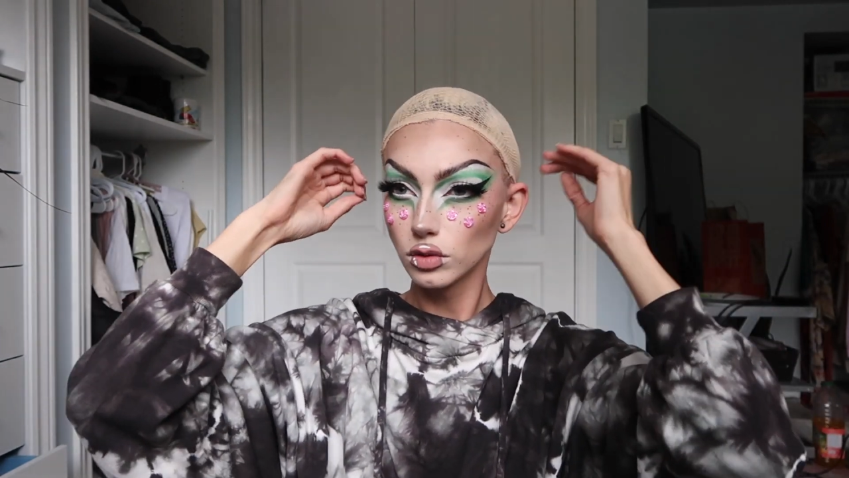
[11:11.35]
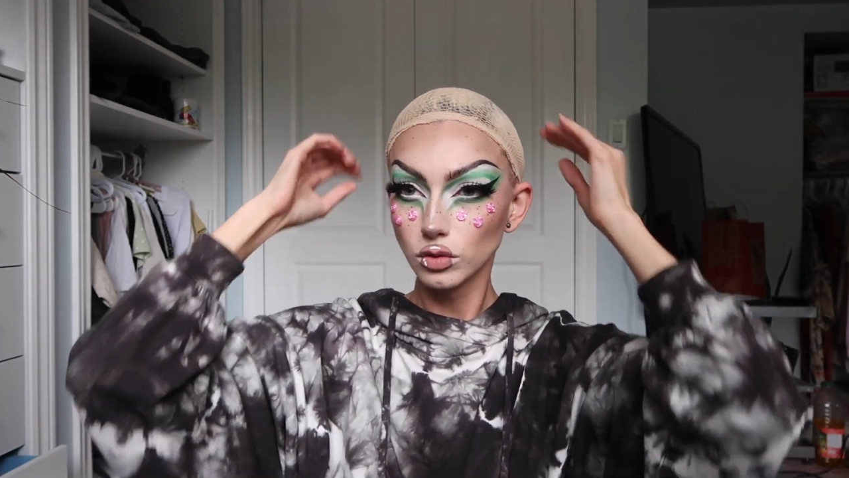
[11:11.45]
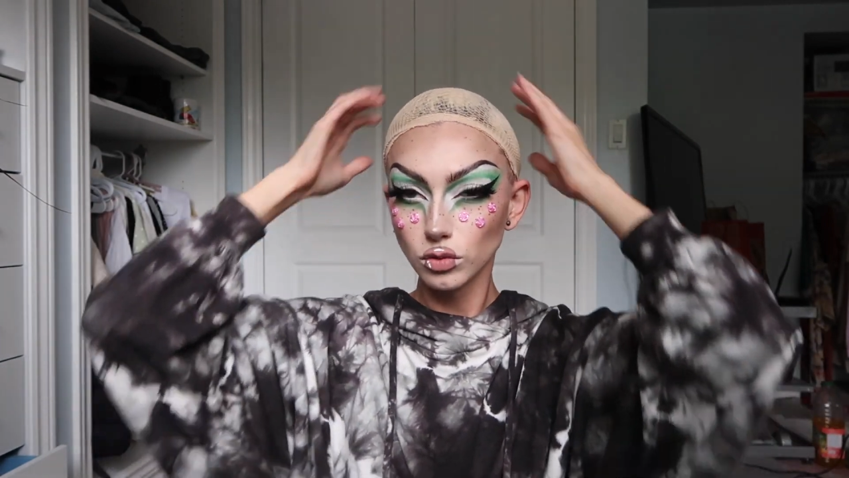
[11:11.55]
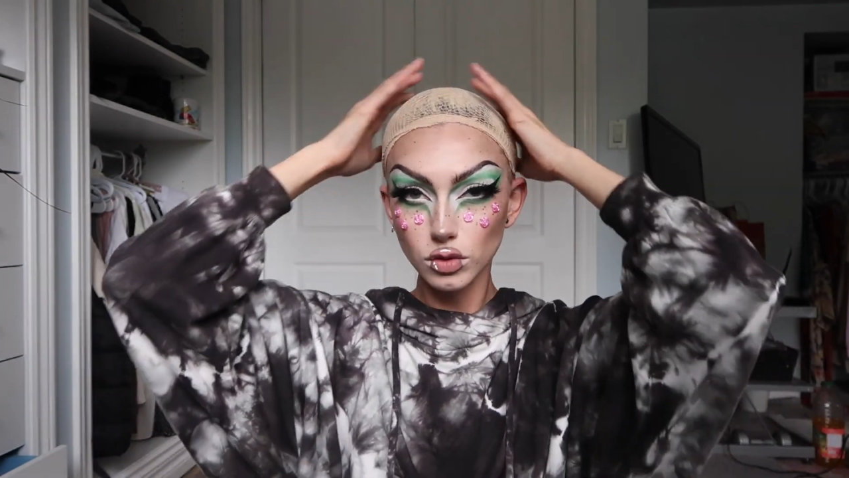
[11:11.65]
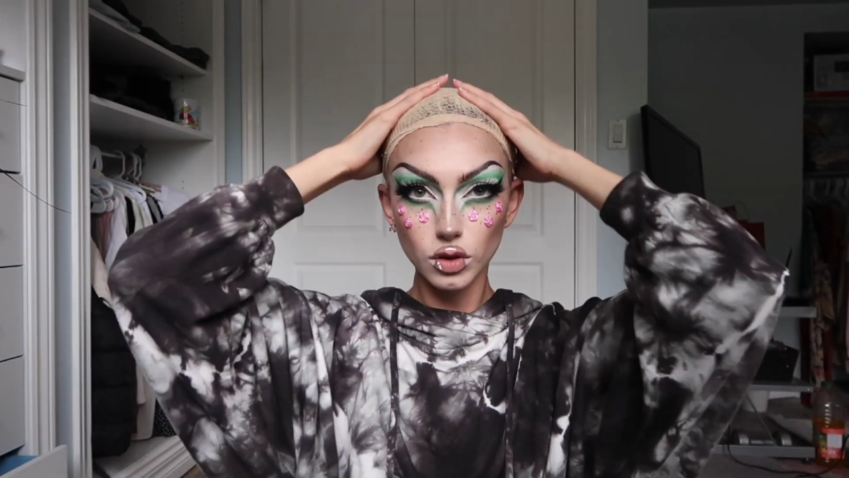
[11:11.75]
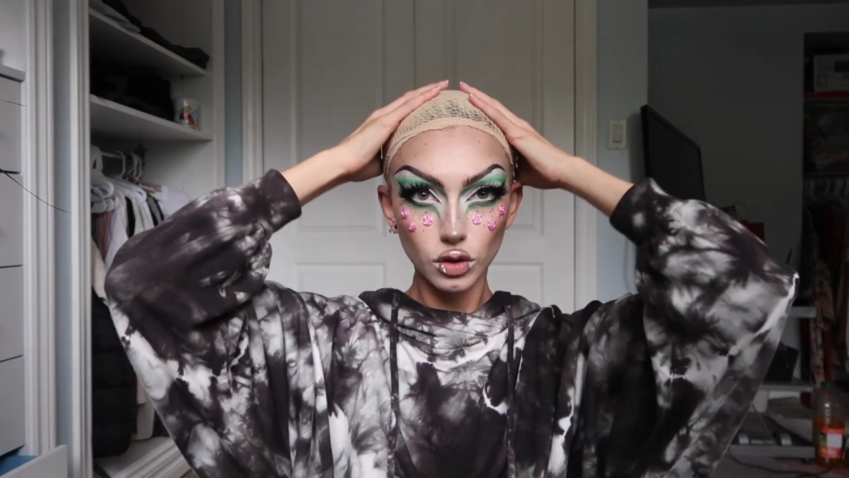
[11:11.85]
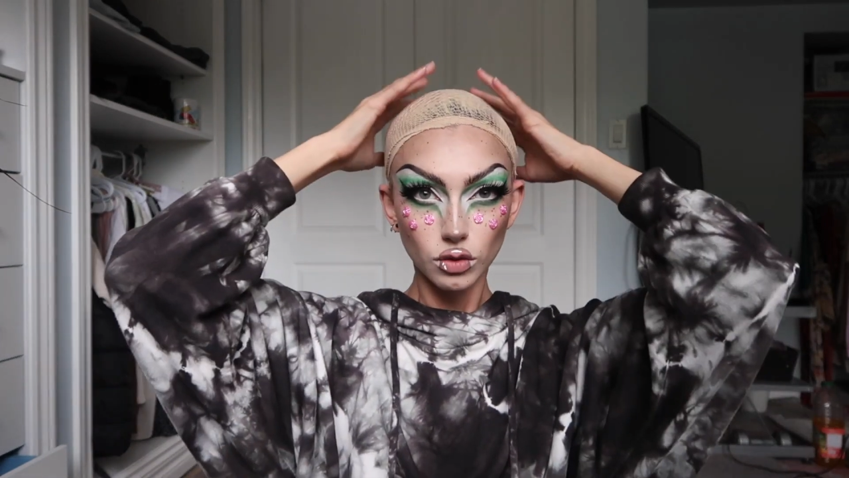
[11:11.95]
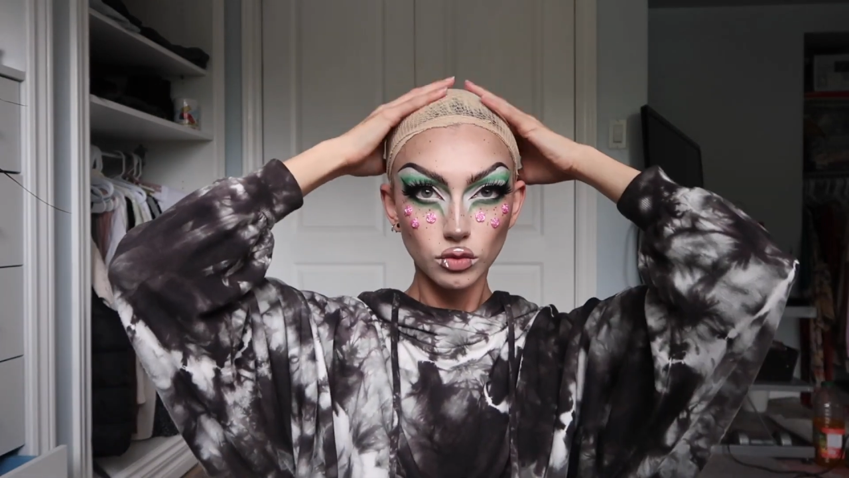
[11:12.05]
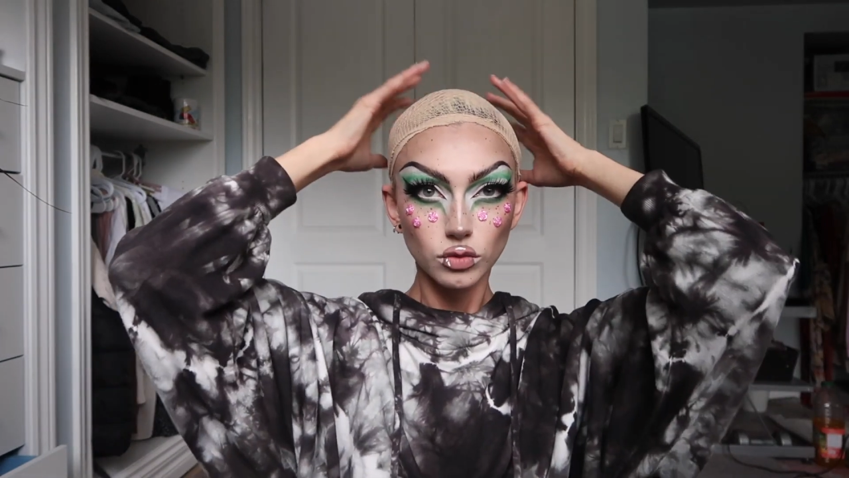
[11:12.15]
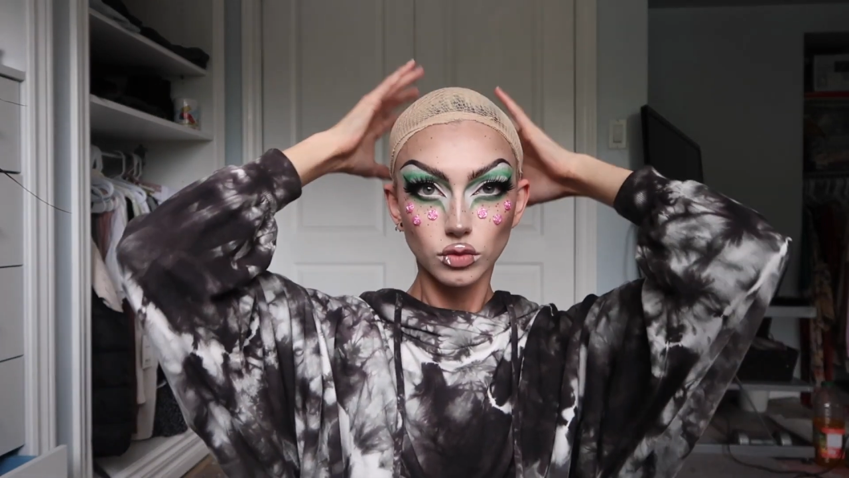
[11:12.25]
just started
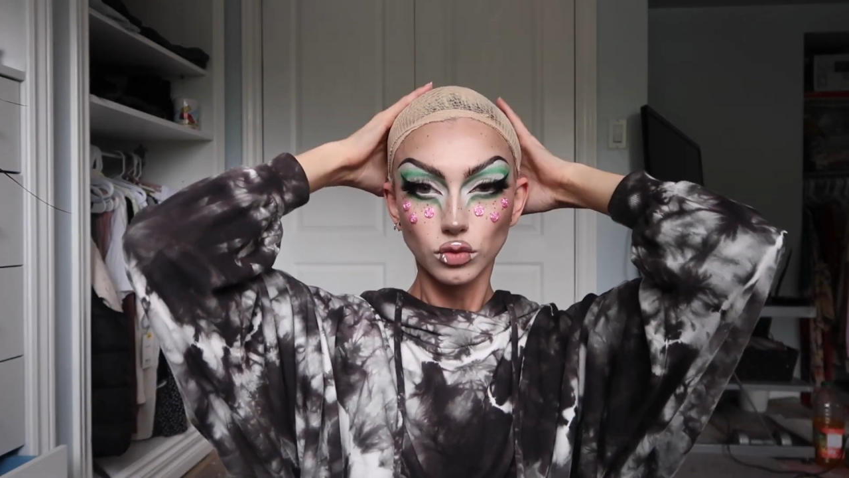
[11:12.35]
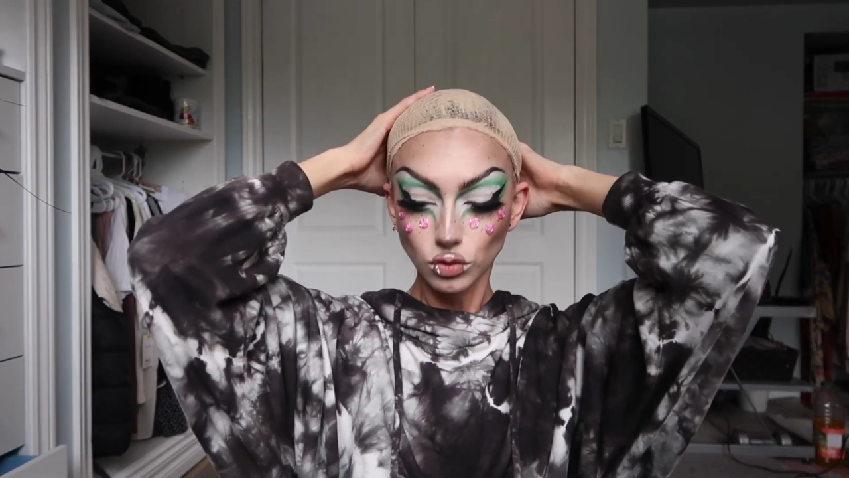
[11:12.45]
doing this